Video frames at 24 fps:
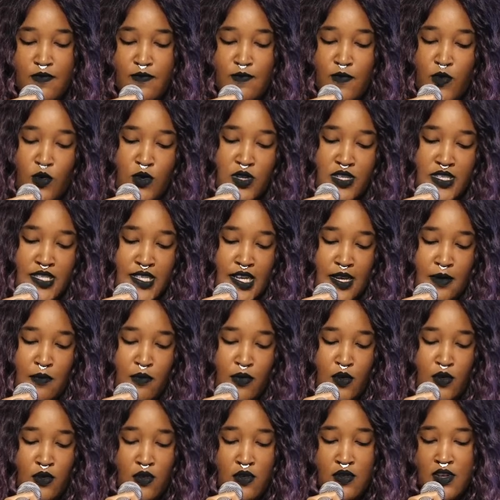For
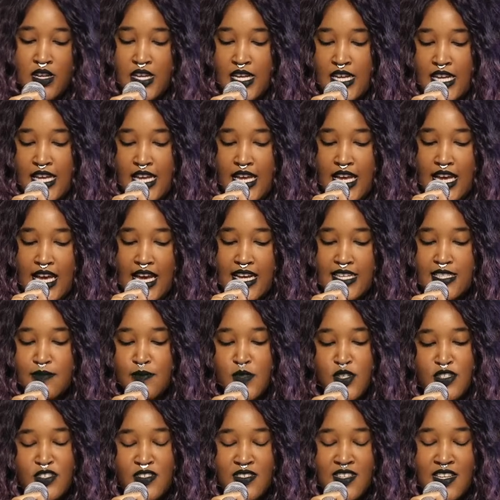example, as
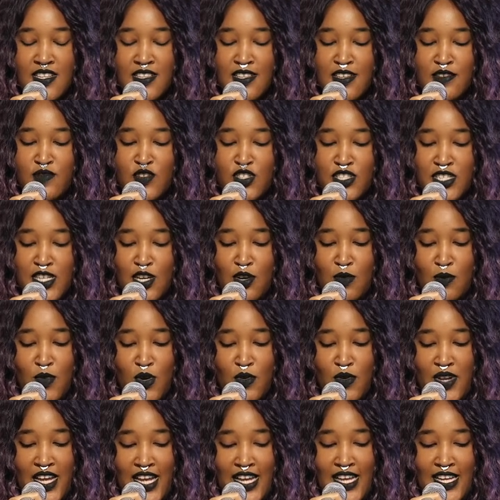much as I love Janelle
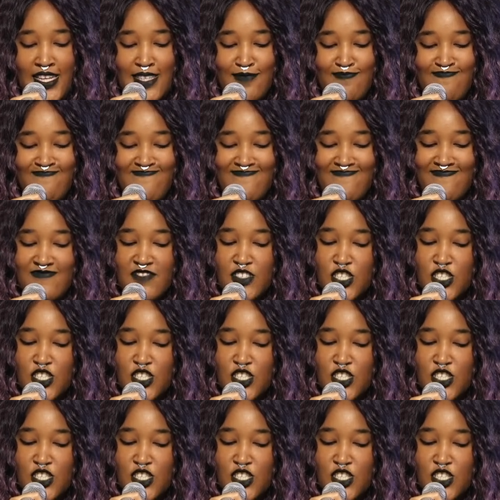Monáe,